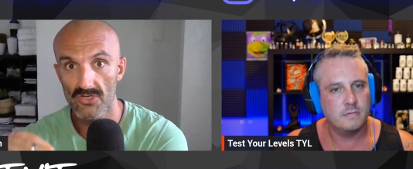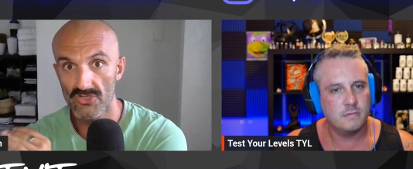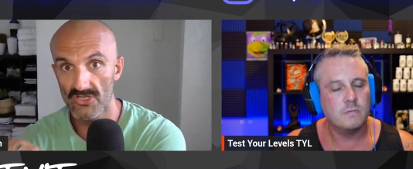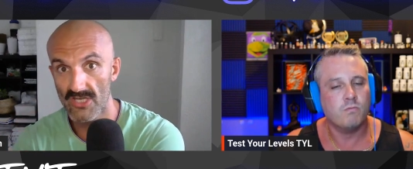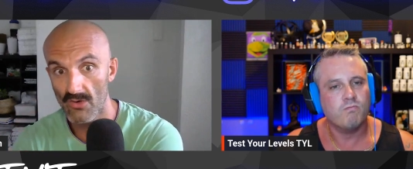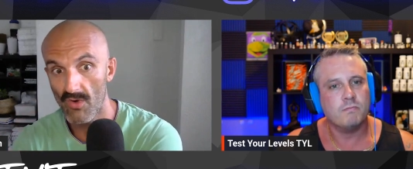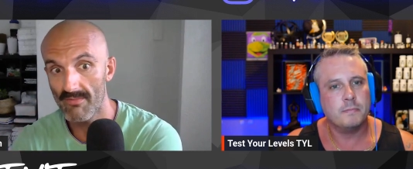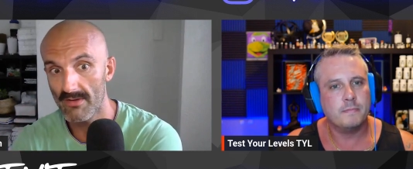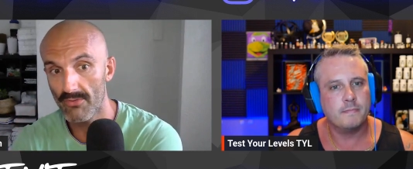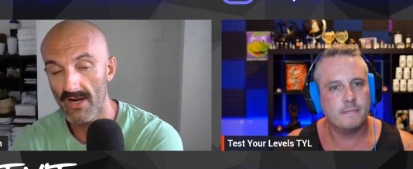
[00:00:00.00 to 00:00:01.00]
Speaker 1: to just get
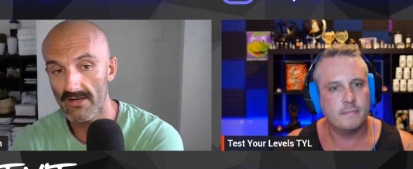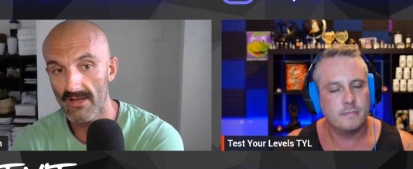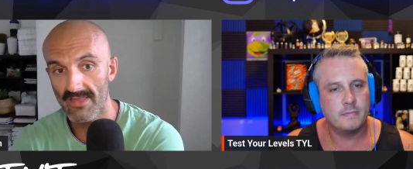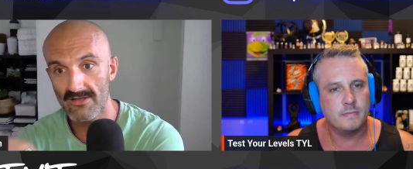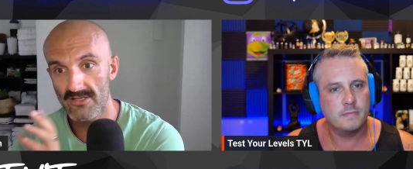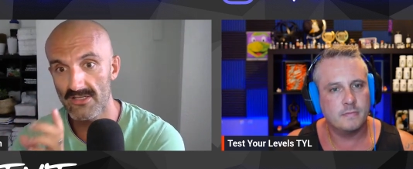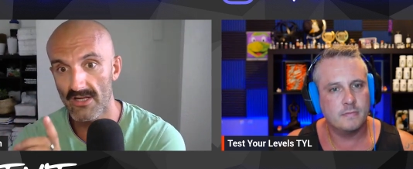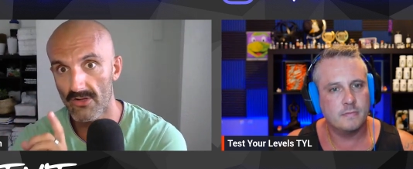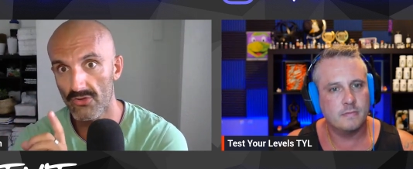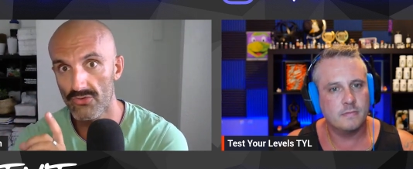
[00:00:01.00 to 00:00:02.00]
women pregnant. That
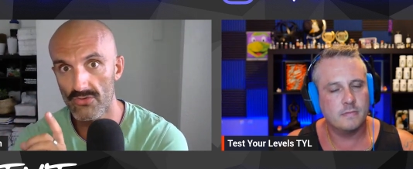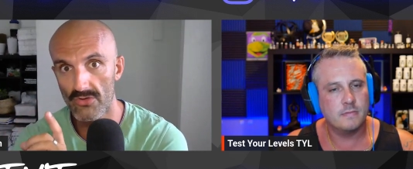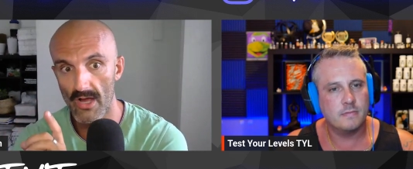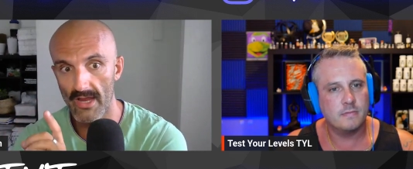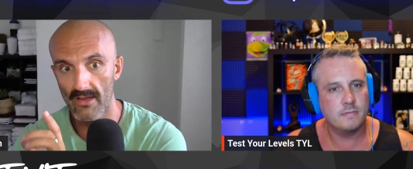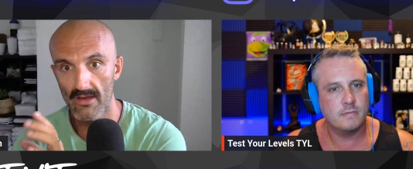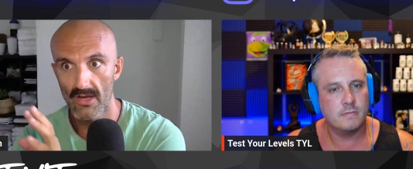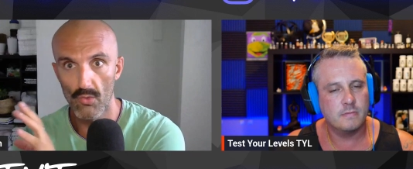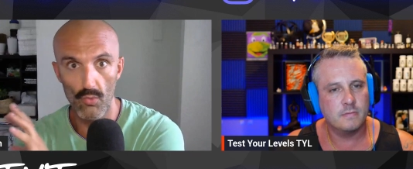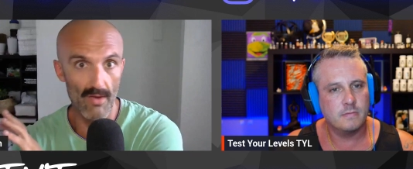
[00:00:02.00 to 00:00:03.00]
doesn't include like
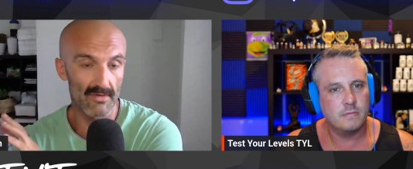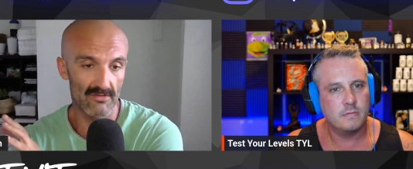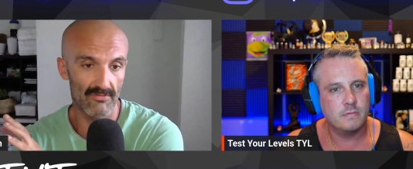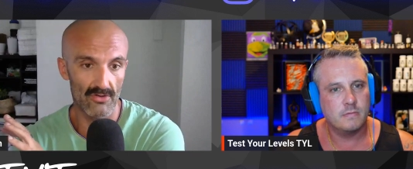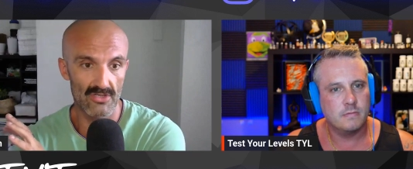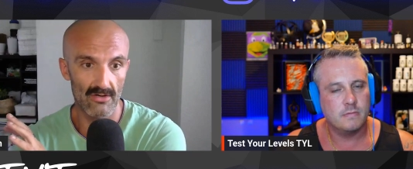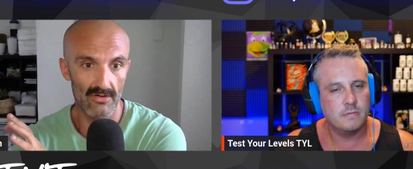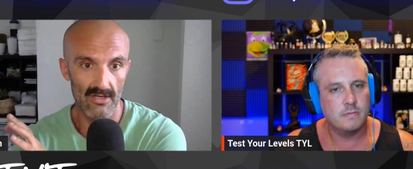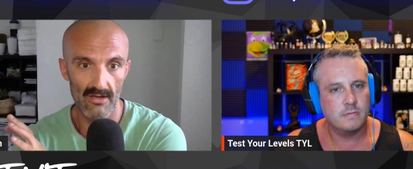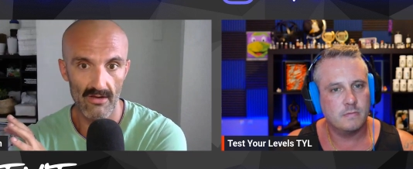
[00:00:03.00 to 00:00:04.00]
women's
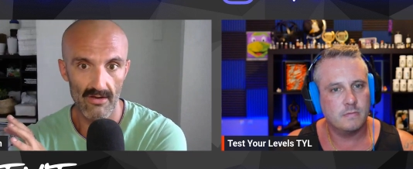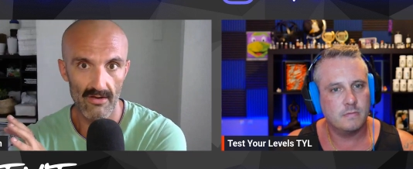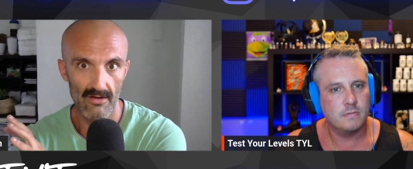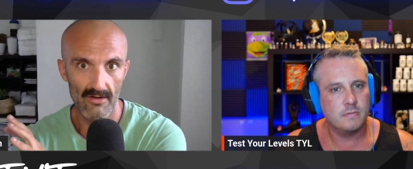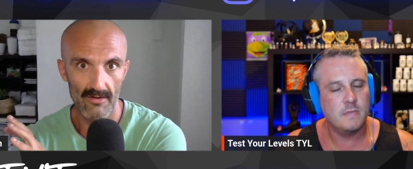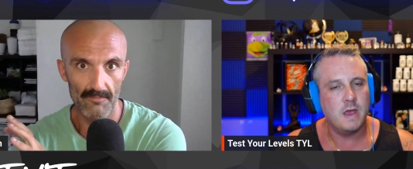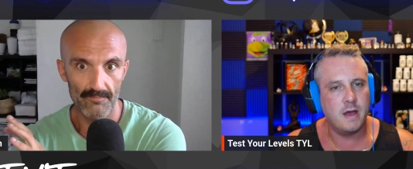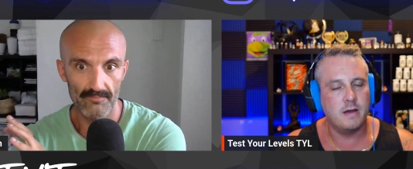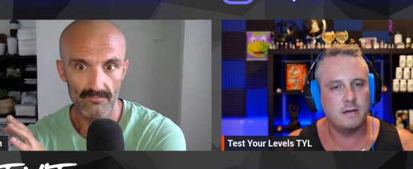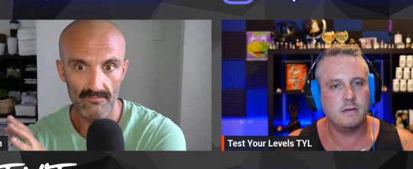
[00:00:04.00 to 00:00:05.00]
fertility. Yeah,
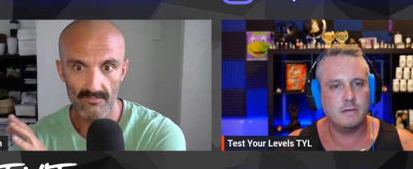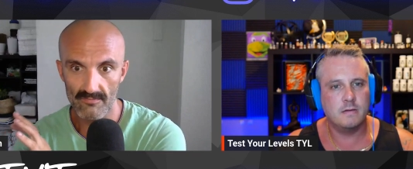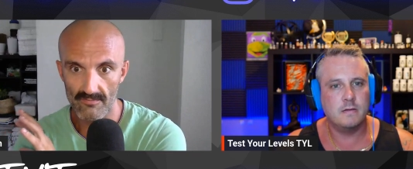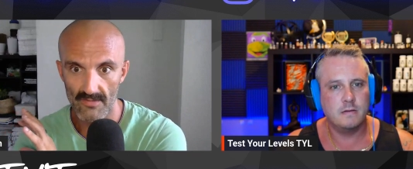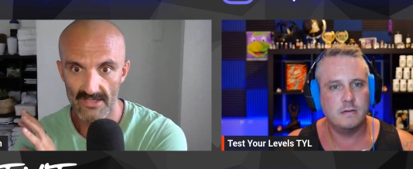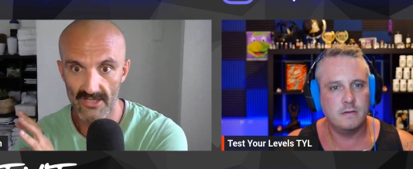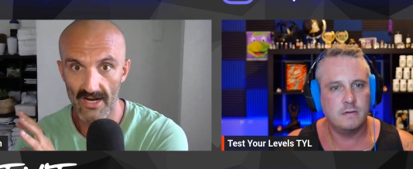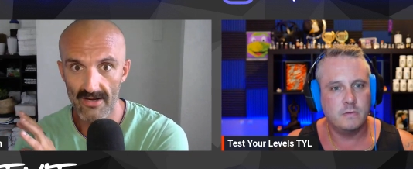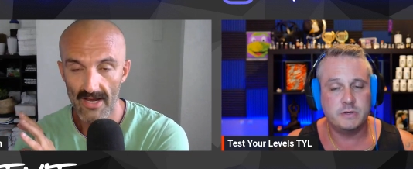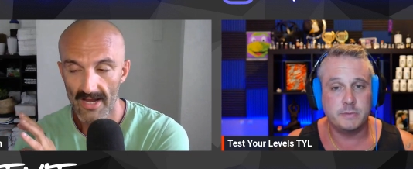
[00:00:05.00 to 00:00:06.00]
it's
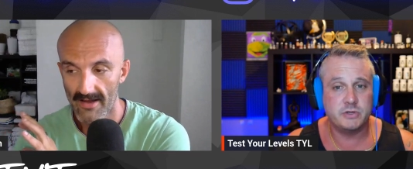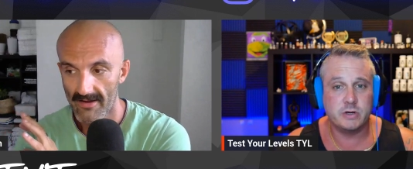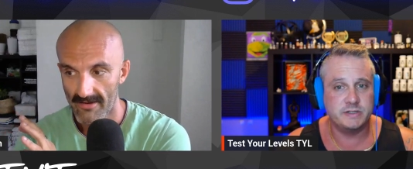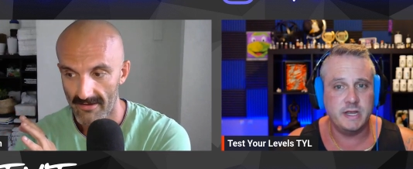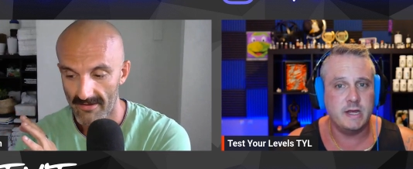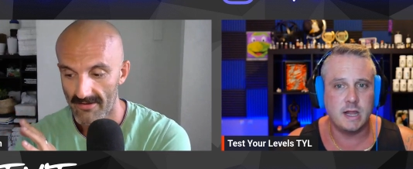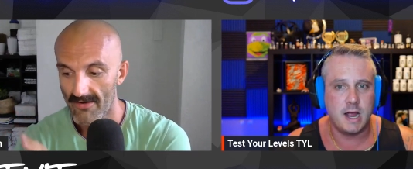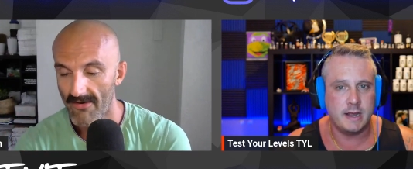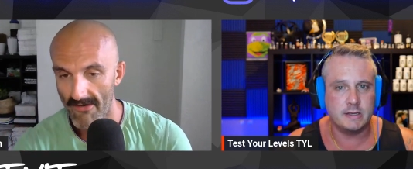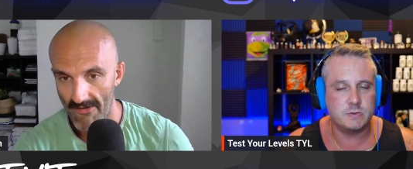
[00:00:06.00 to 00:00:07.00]
country
Speaker 2: is declining
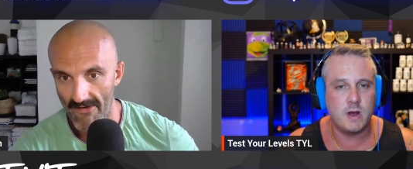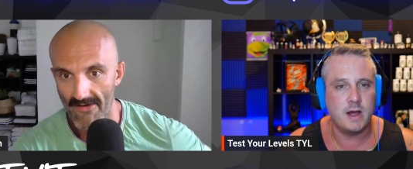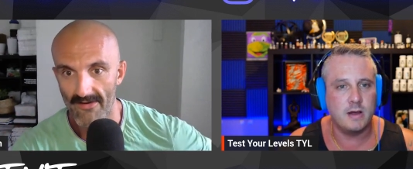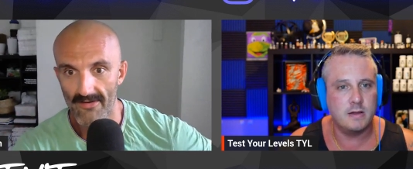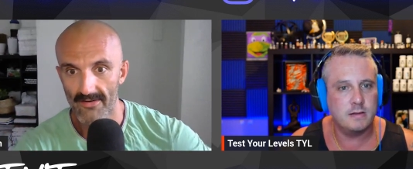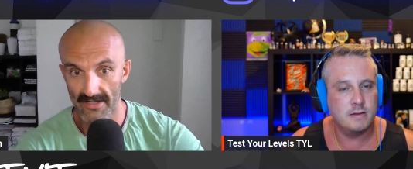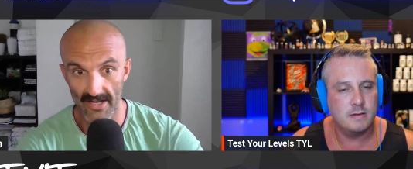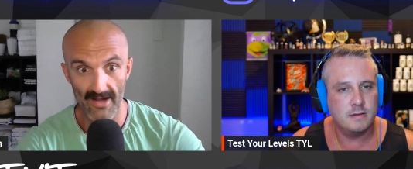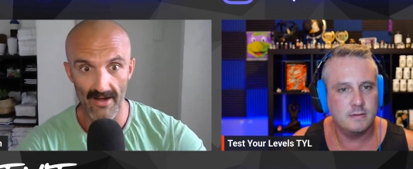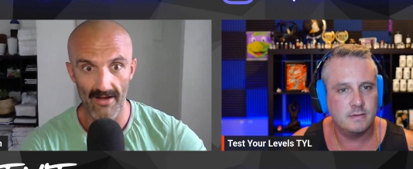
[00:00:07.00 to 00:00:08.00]
as well
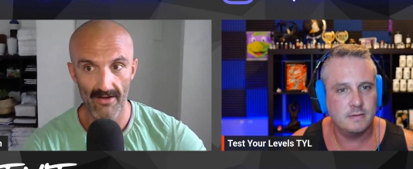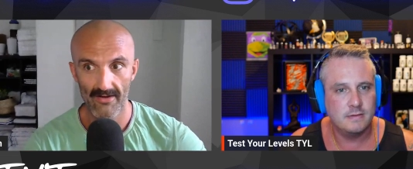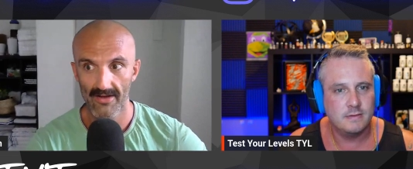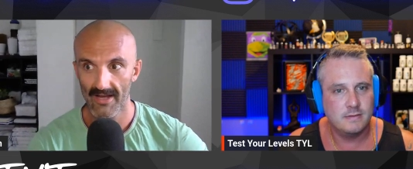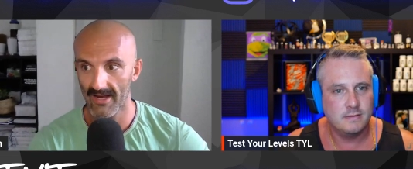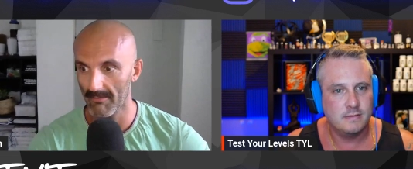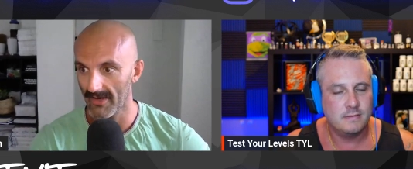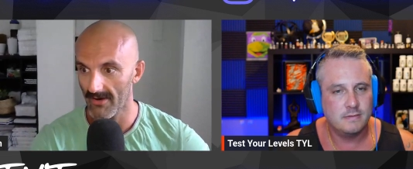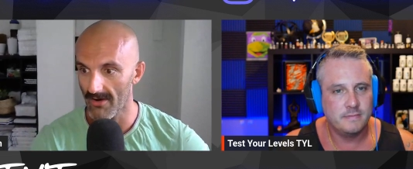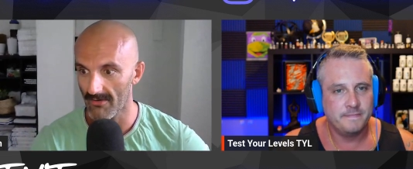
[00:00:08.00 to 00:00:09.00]
Speaker 1: yeah. And I'm
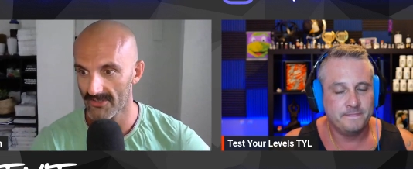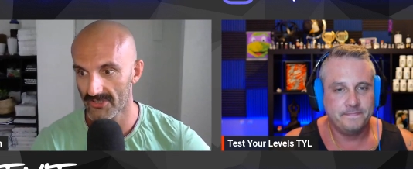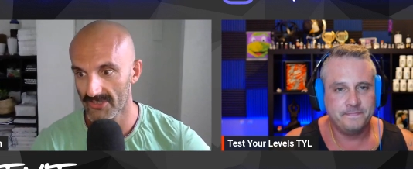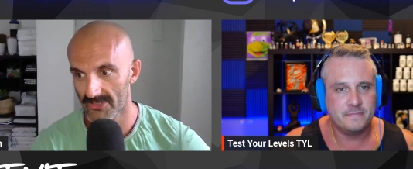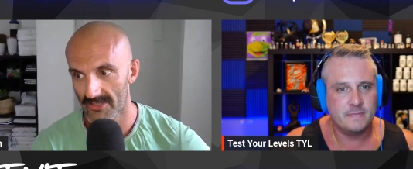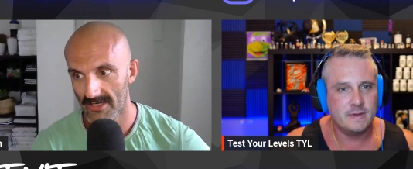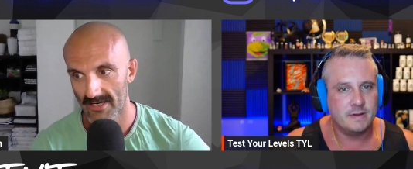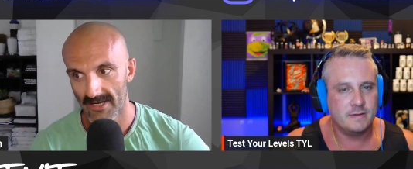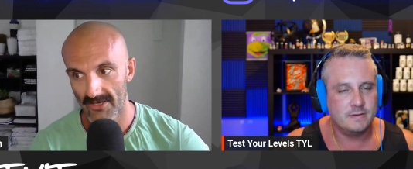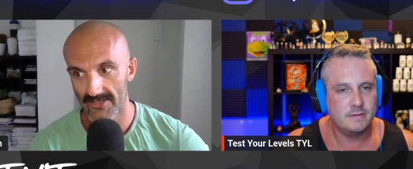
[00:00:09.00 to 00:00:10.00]
like, oh,
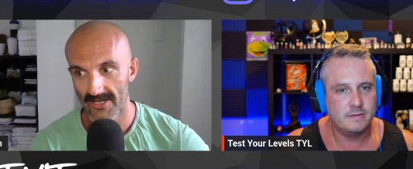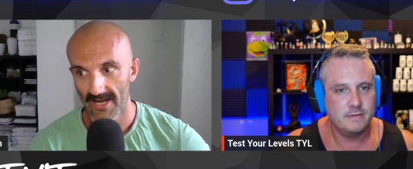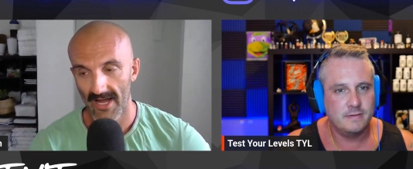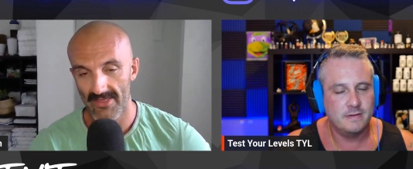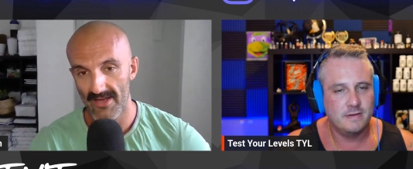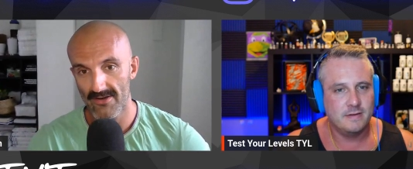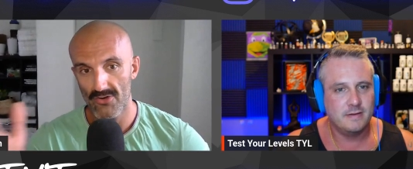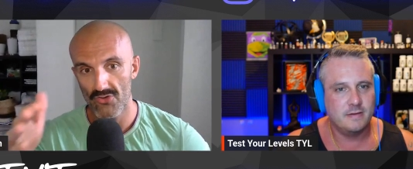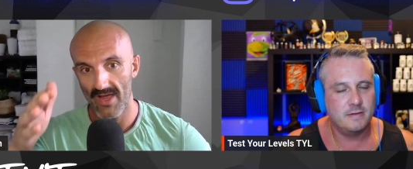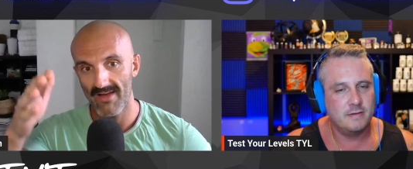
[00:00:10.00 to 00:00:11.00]
because and then
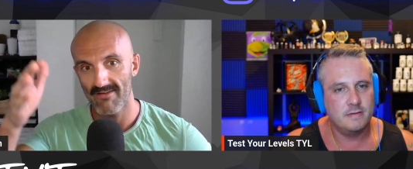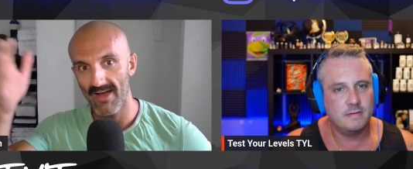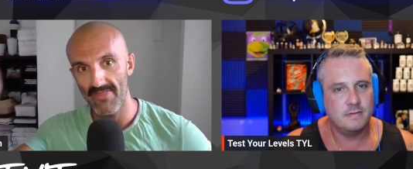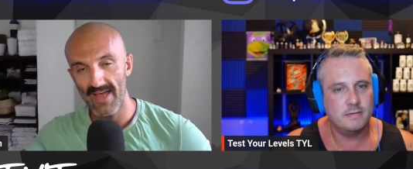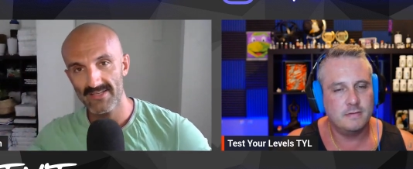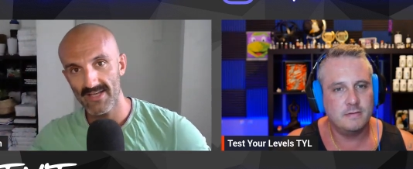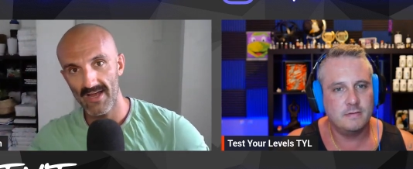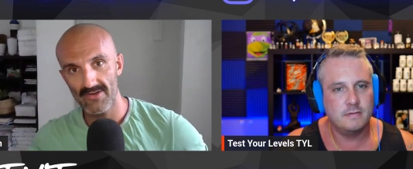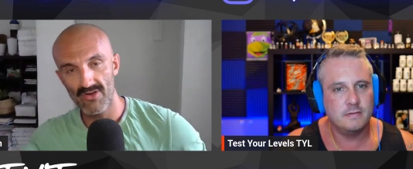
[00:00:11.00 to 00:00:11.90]
you have on that side